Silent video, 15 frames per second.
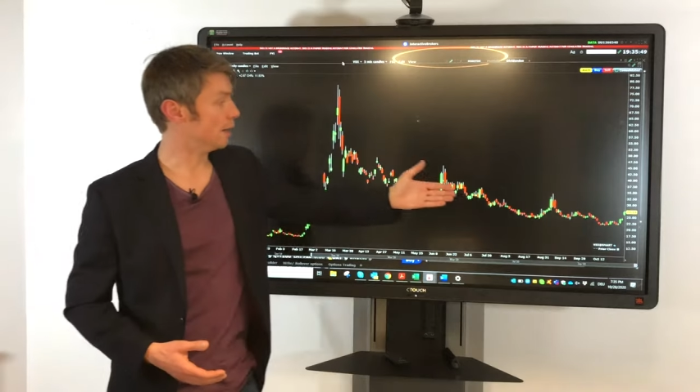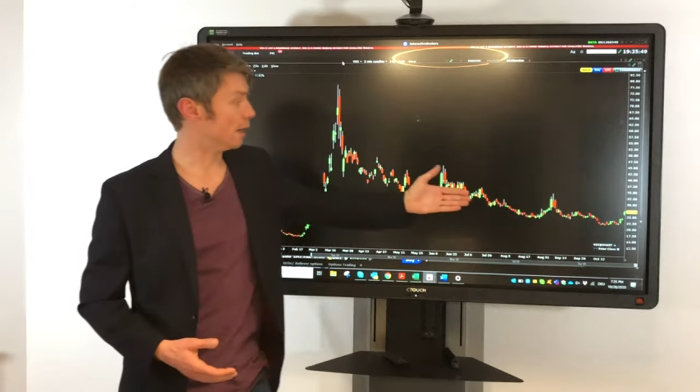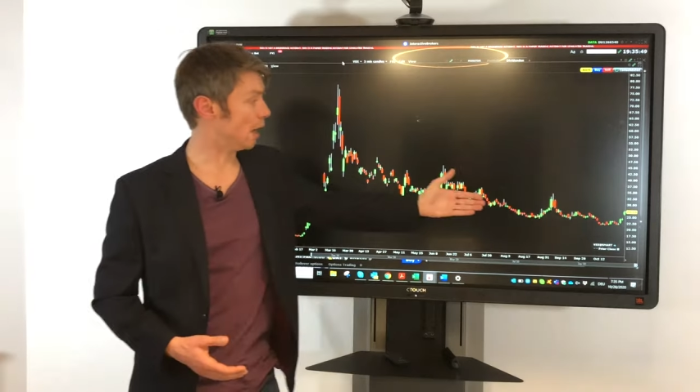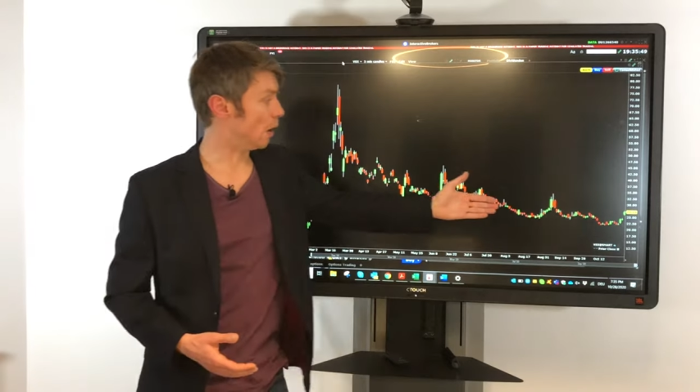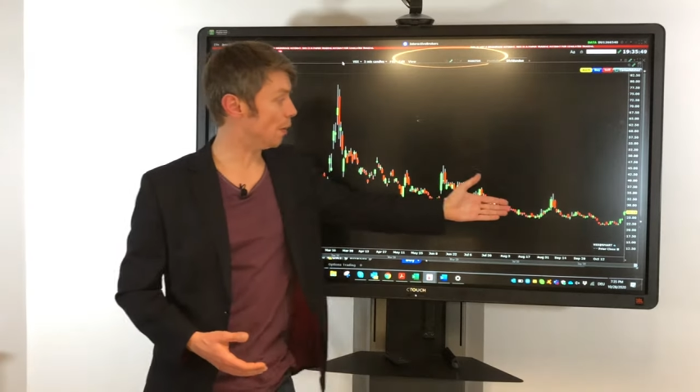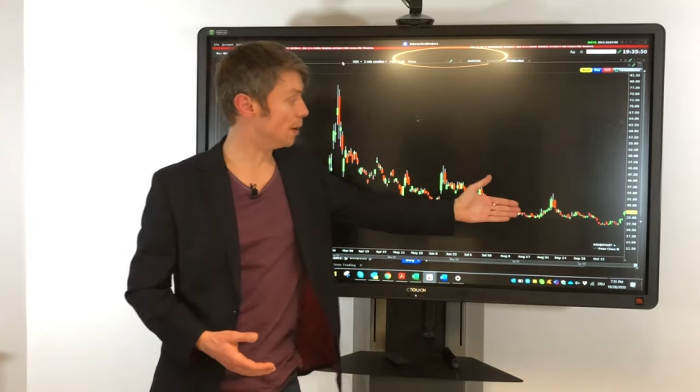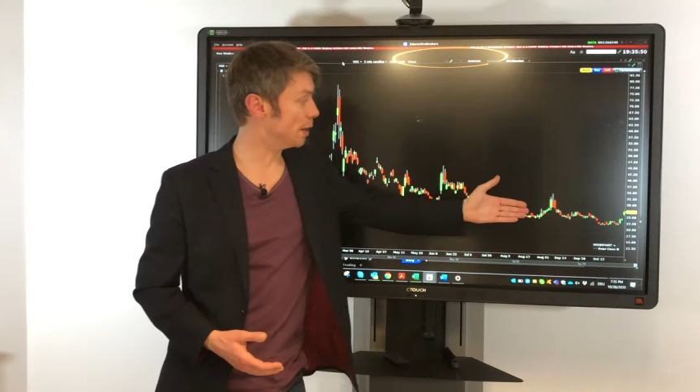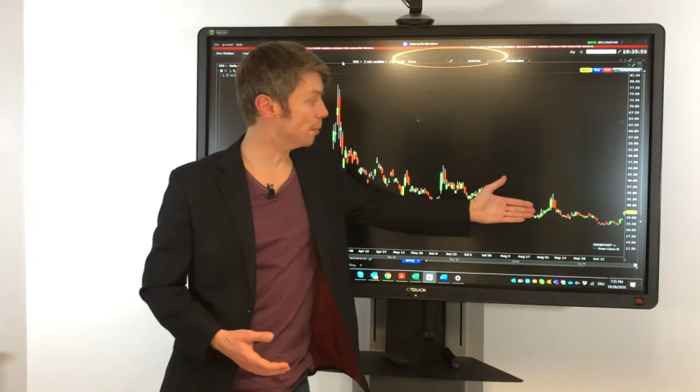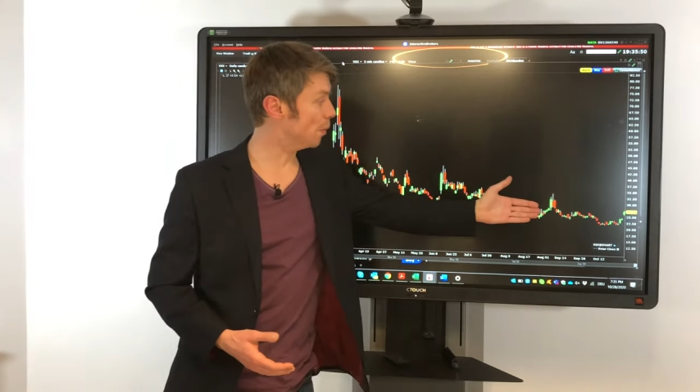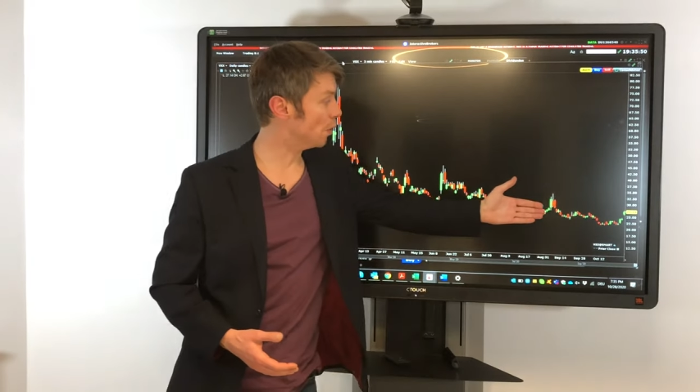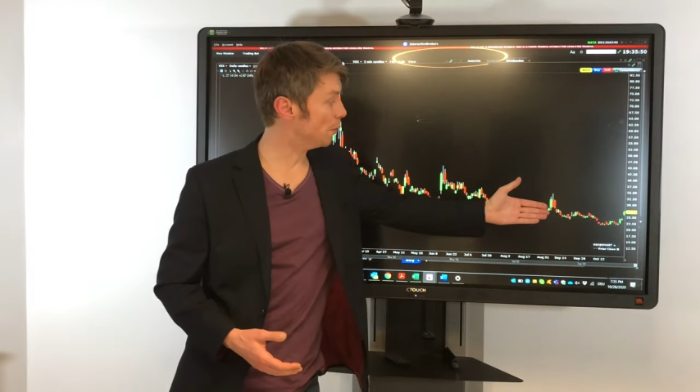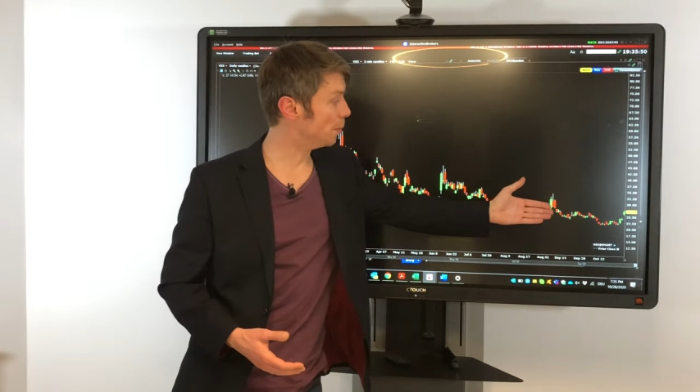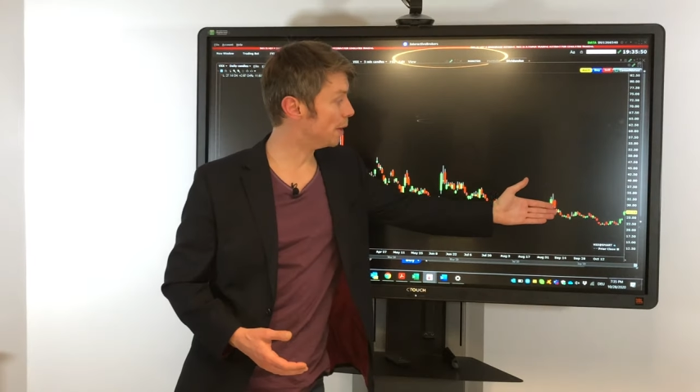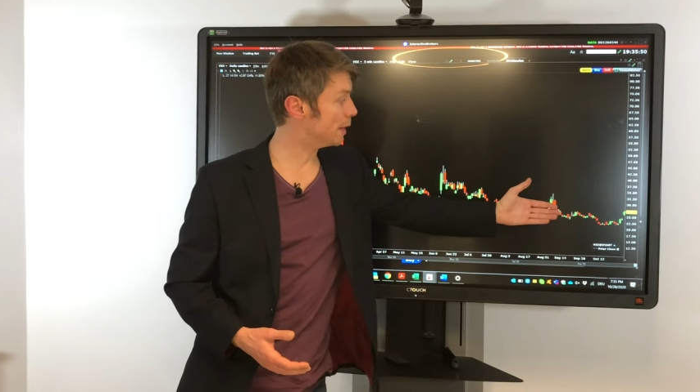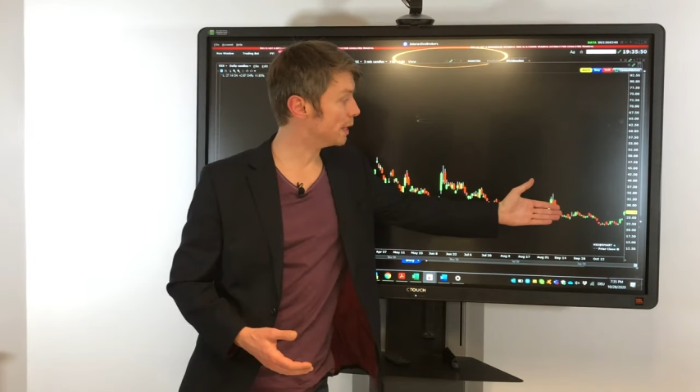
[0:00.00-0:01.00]
Now at the
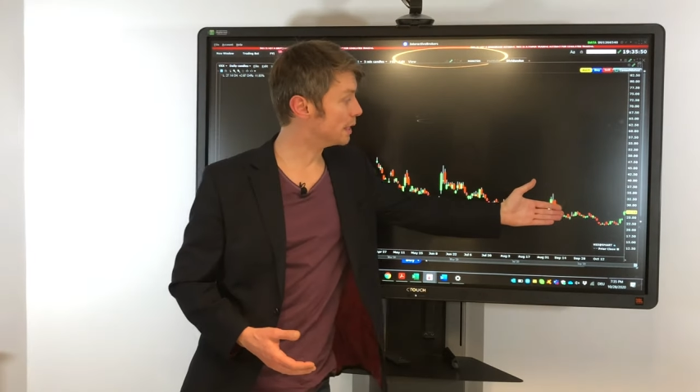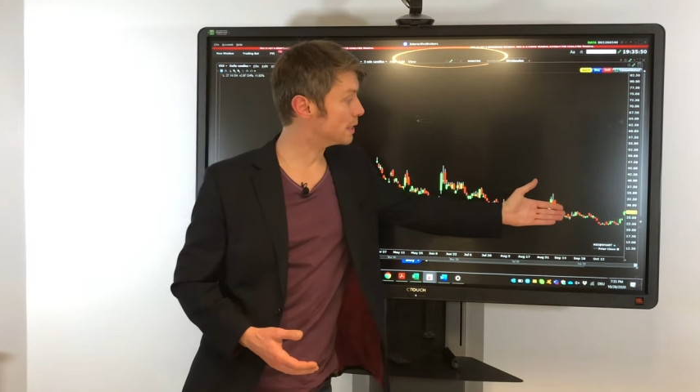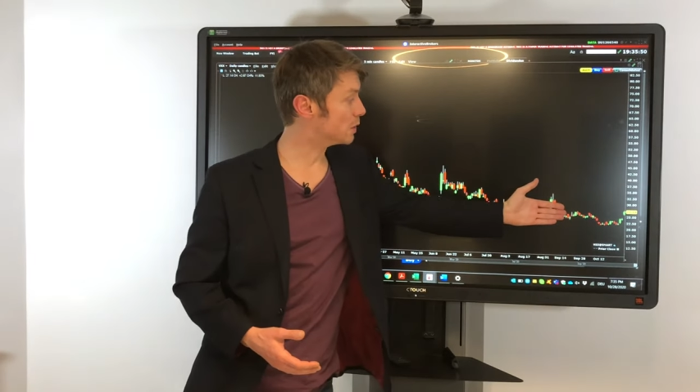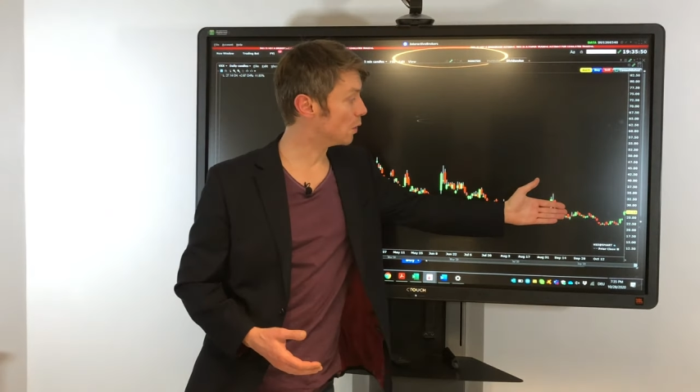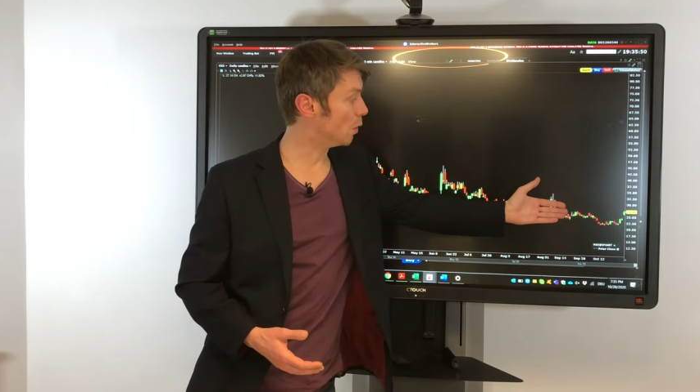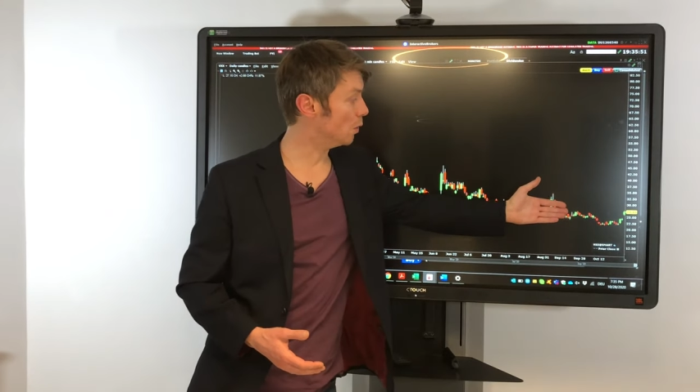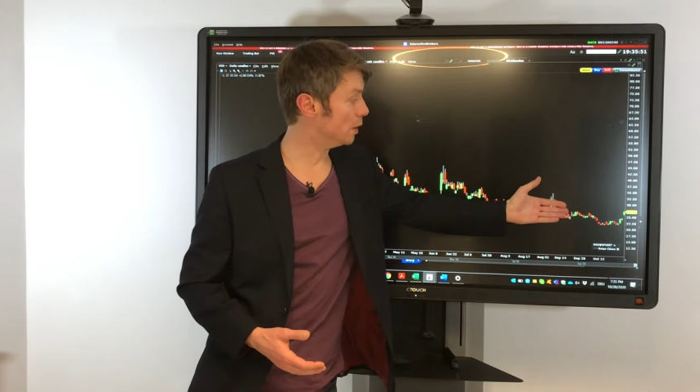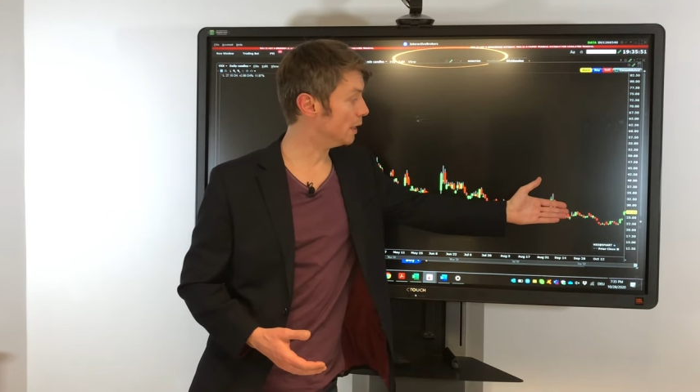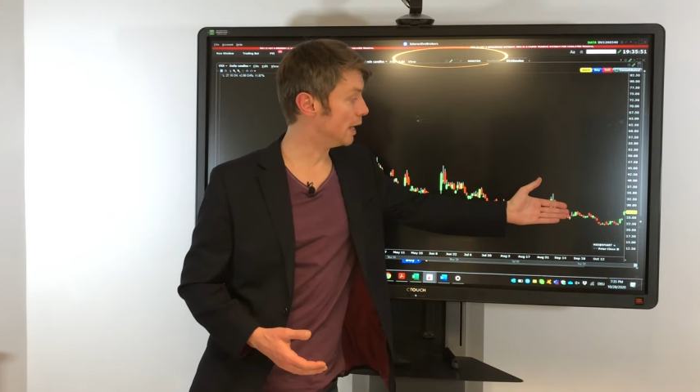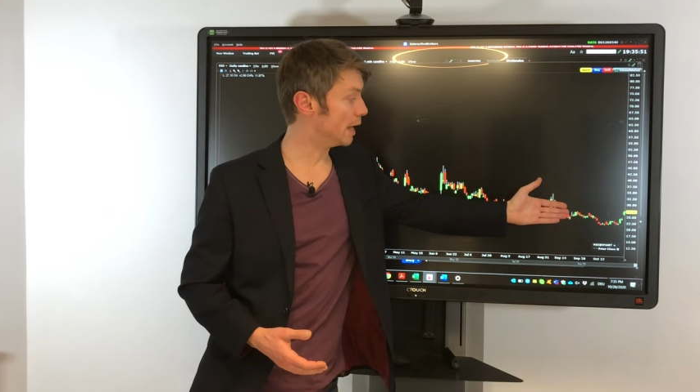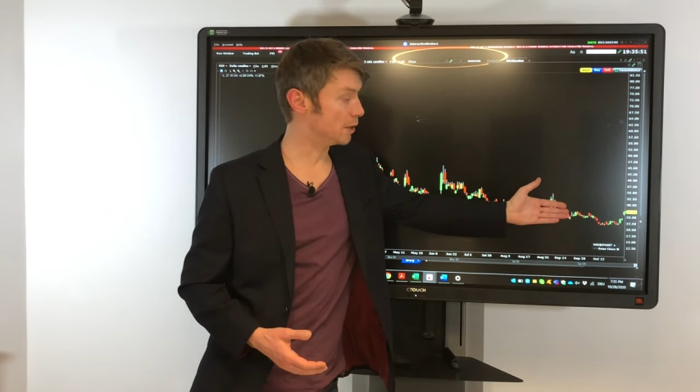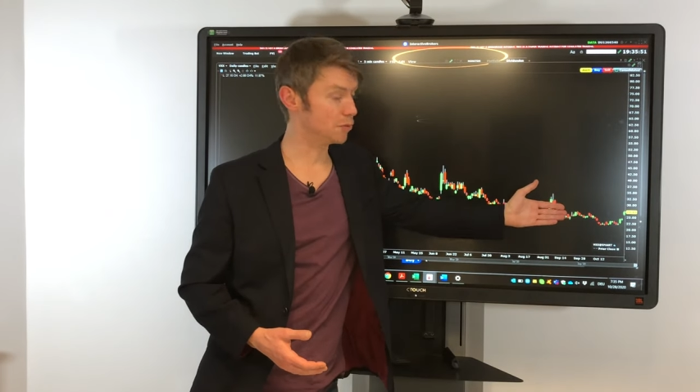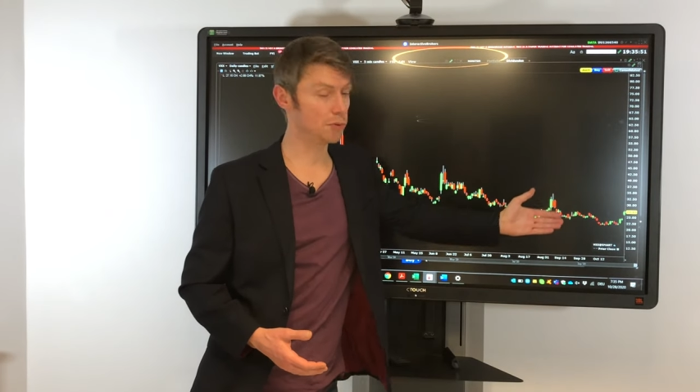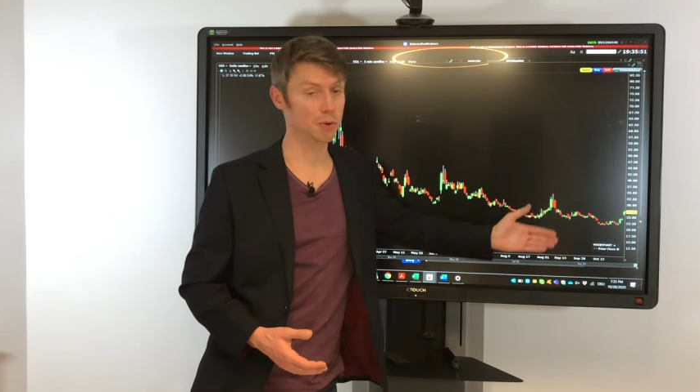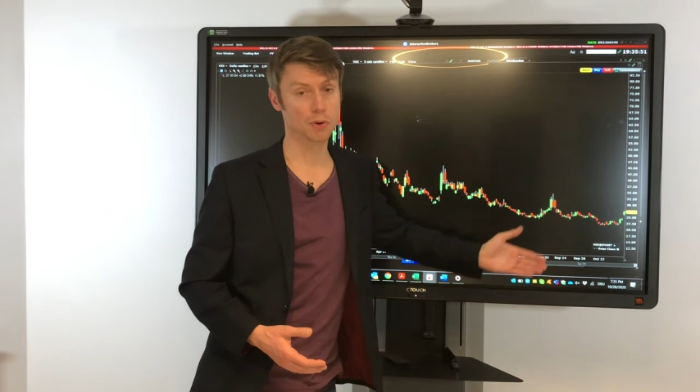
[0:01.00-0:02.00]
moment it's only
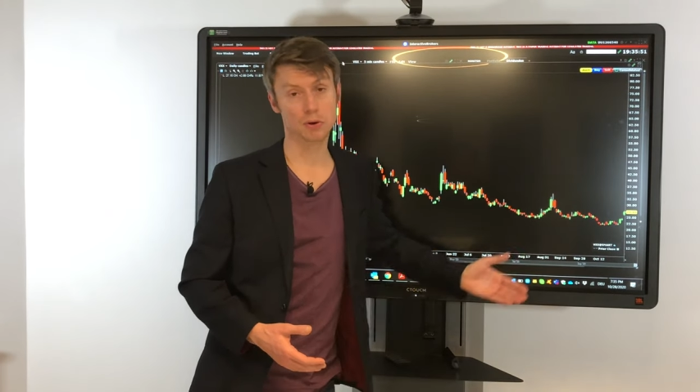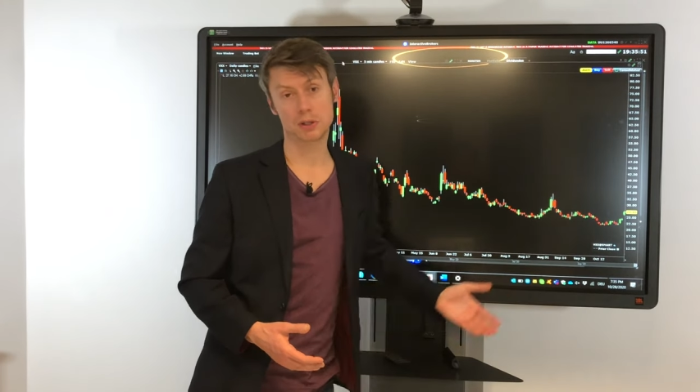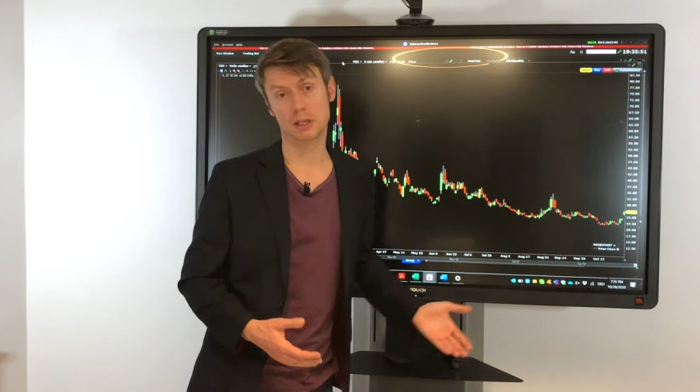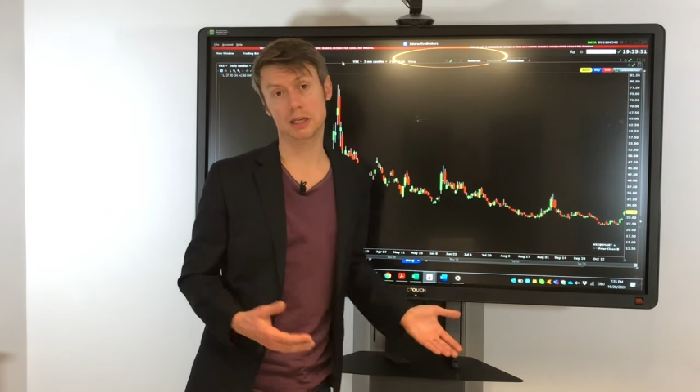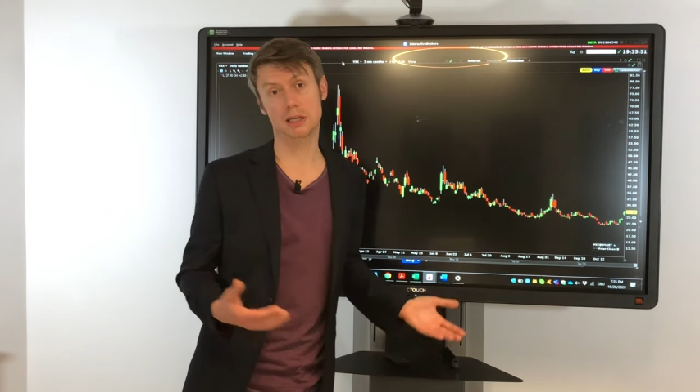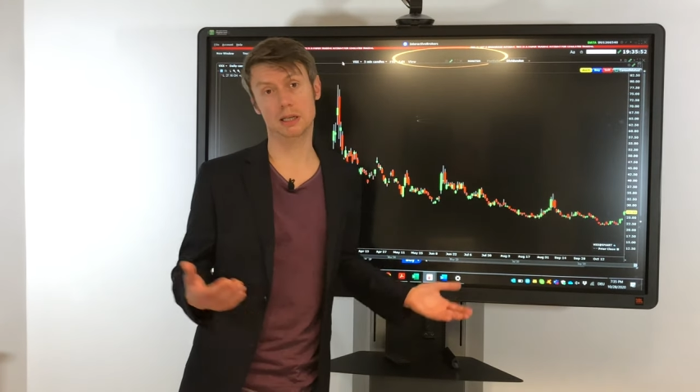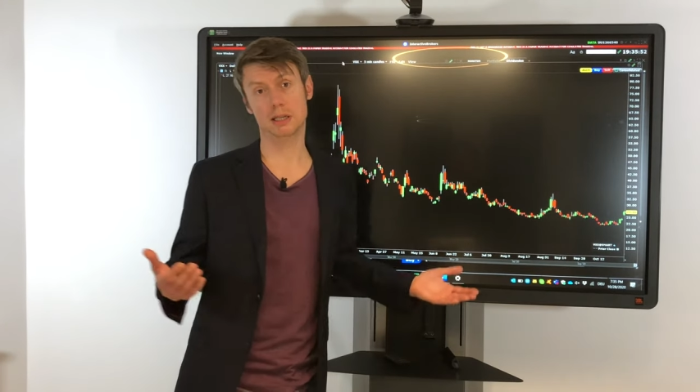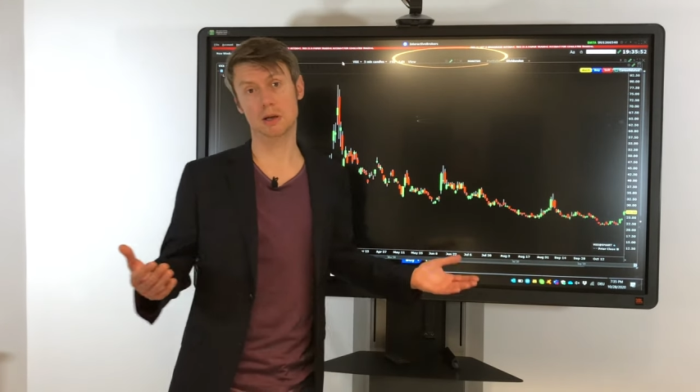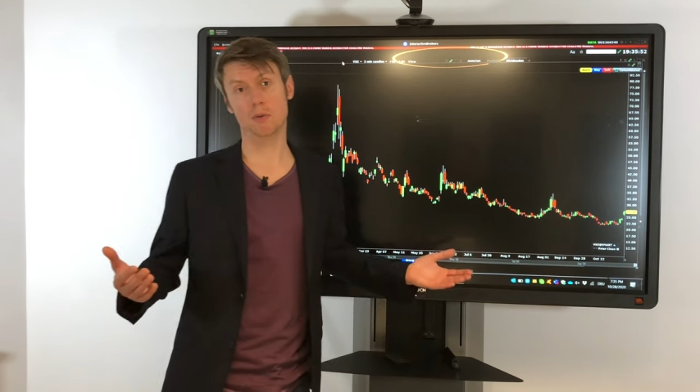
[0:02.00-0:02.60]
at 30.